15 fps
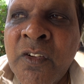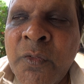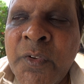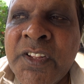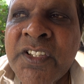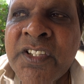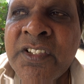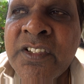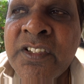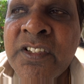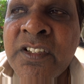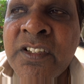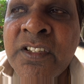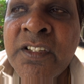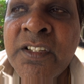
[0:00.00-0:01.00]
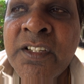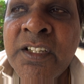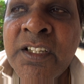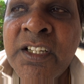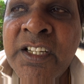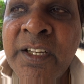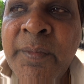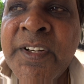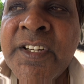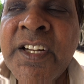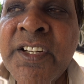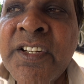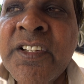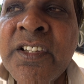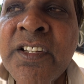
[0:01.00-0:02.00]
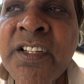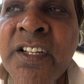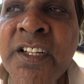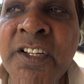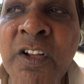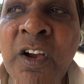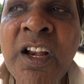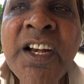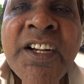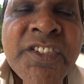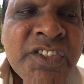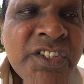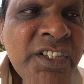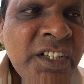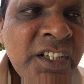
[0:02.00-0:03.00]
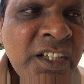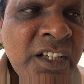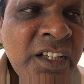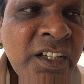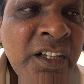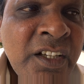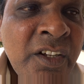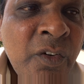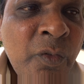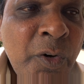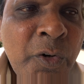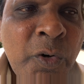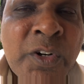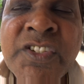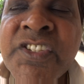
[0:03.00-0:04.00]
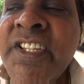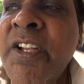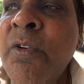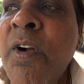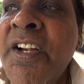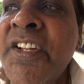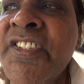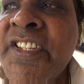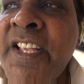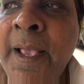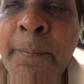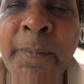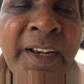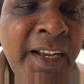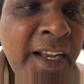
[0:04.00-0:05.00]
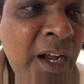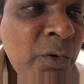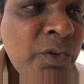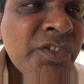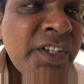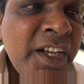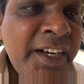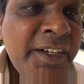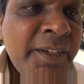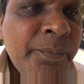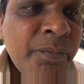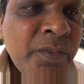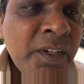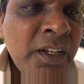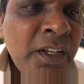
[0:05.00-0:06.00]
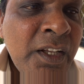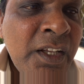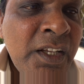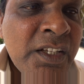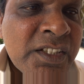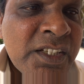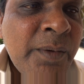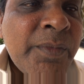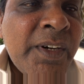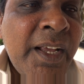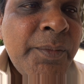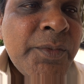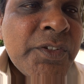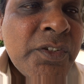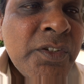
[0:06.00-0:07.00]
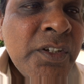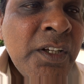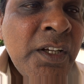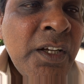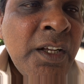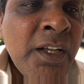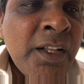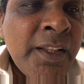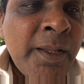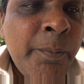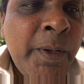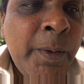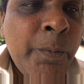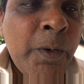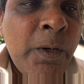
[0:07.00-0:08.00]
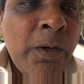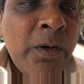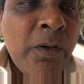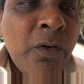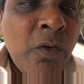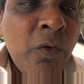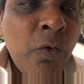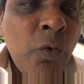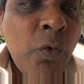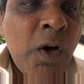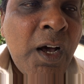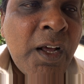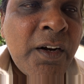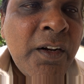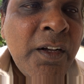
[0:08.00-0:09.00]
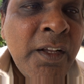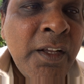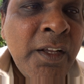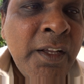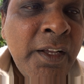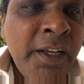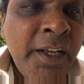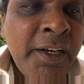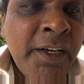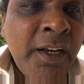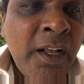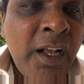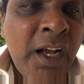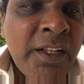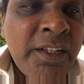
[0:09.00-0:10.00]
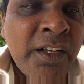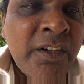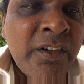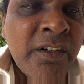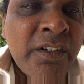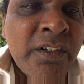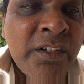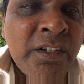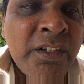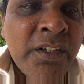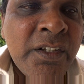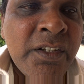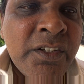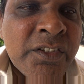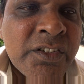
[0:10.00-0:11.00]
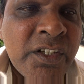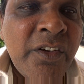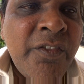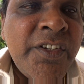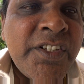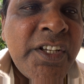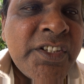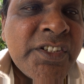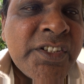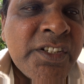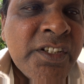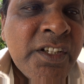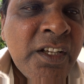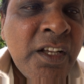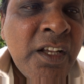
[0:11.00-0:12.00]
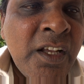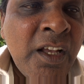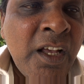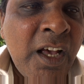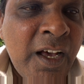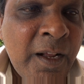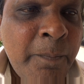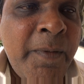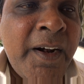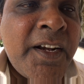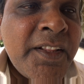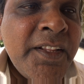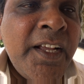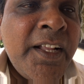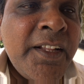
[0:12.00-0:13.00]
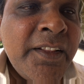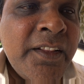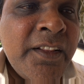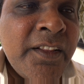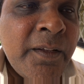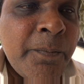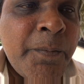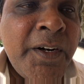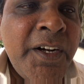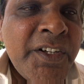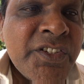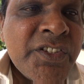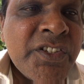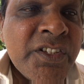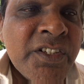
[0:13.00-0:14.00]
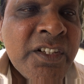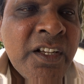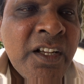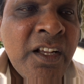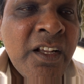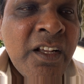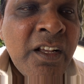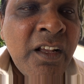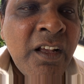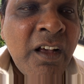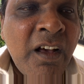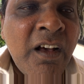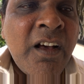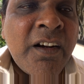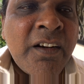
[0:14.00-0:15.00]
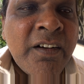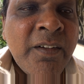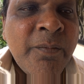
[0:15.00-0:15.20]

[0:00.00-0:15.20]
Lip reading: with limited knowledge. We don't see what is happening outside. Sometimes the people who are in other services are better than the priests, or